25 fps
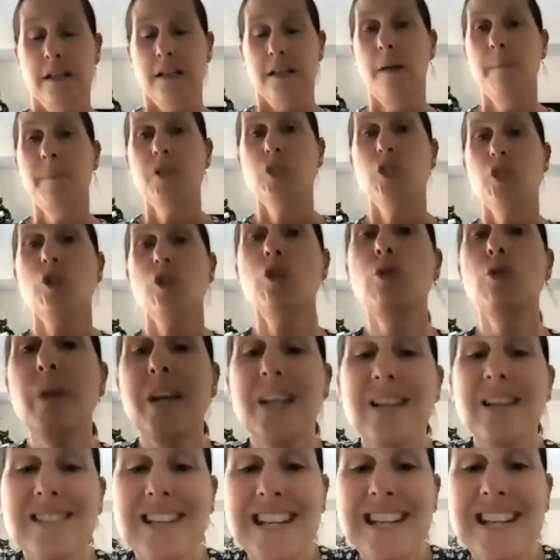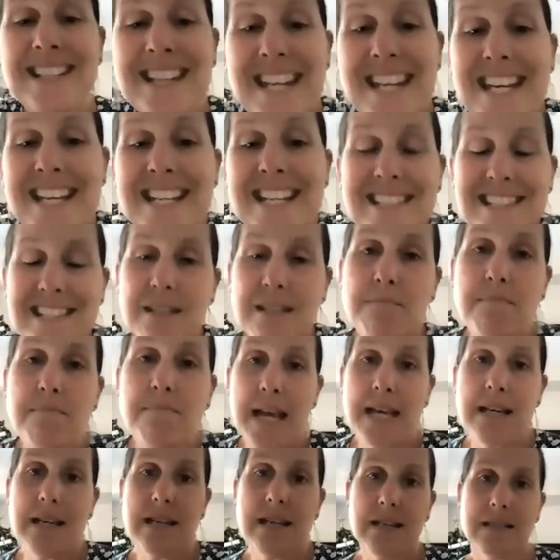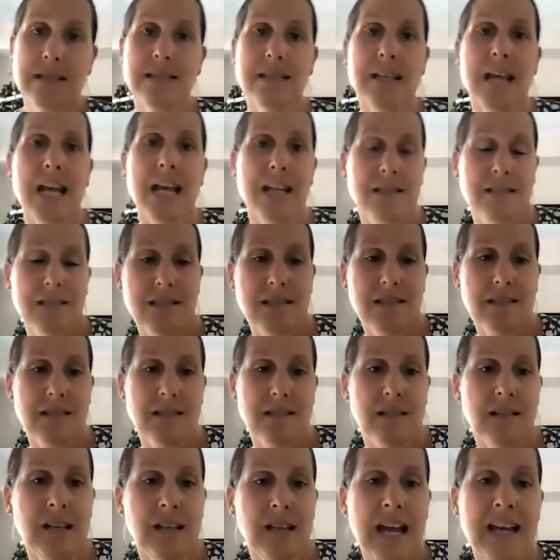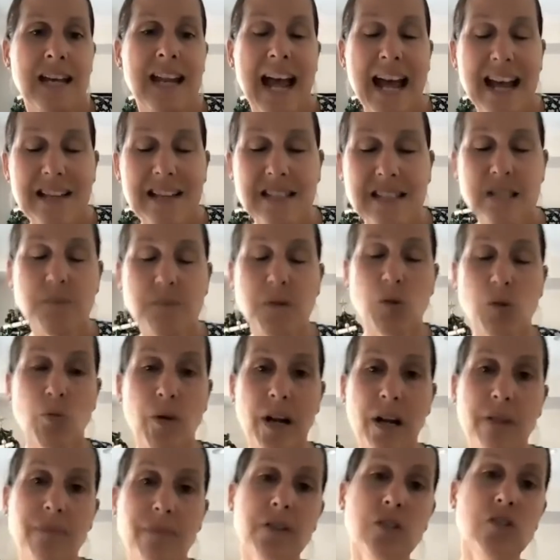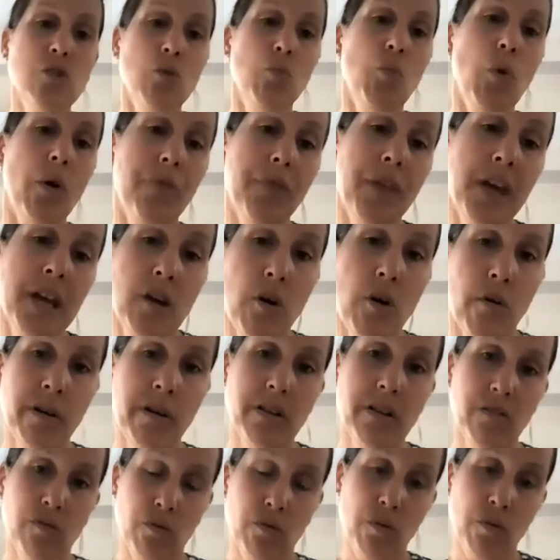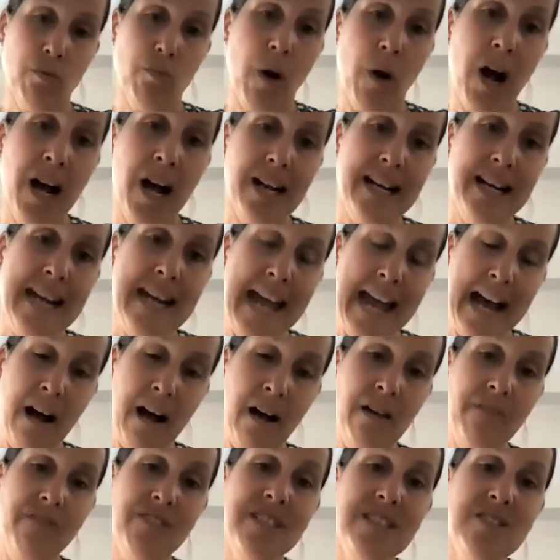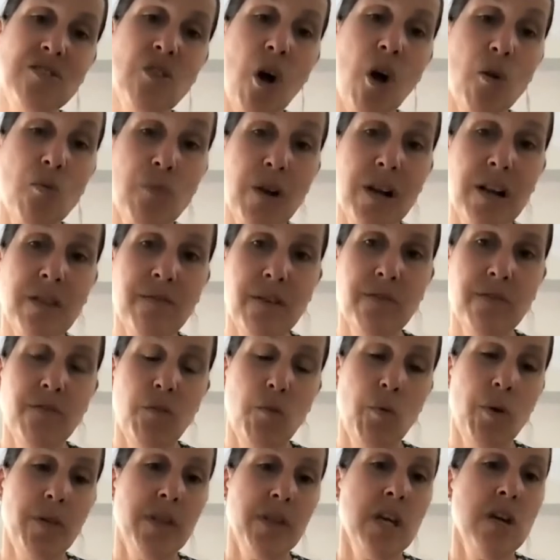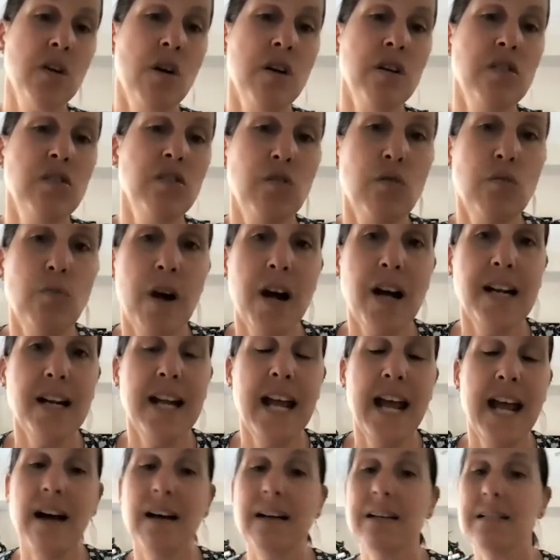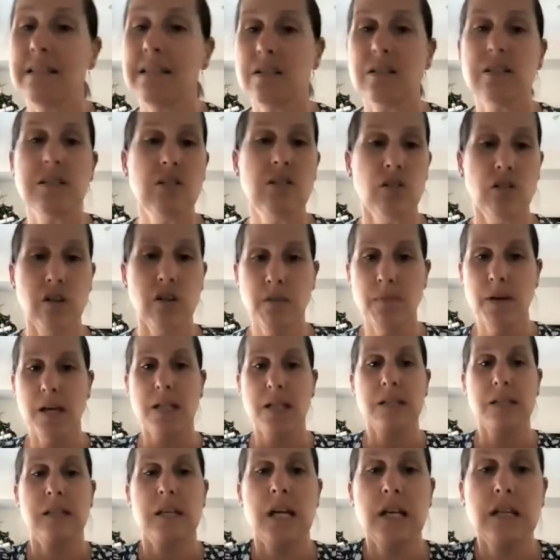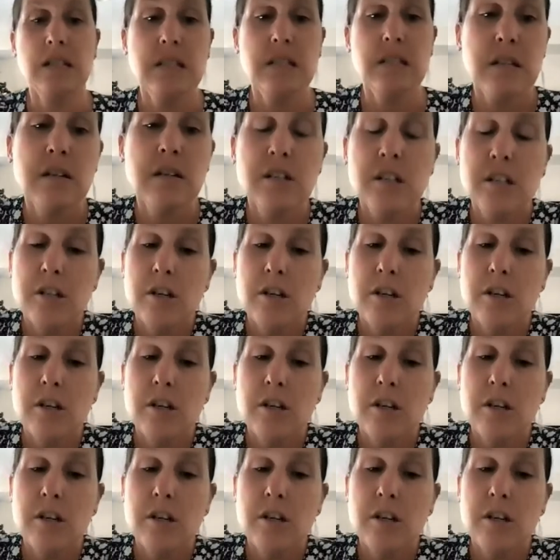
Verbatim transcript: Number two is it needs to make sense, okay? It has to be relevant to what they're going through right now. If it's not relevant for what they're going through right now, it's just not going to make sense.